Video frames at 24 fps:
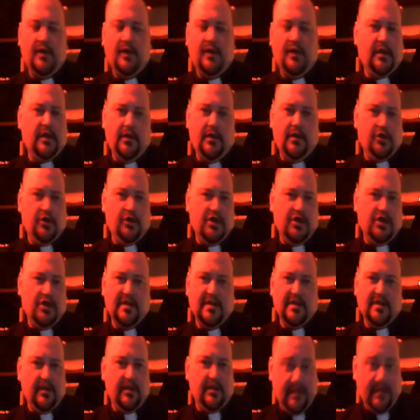fuck you, your
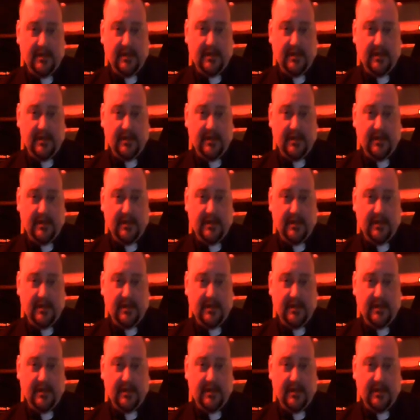shit's going to be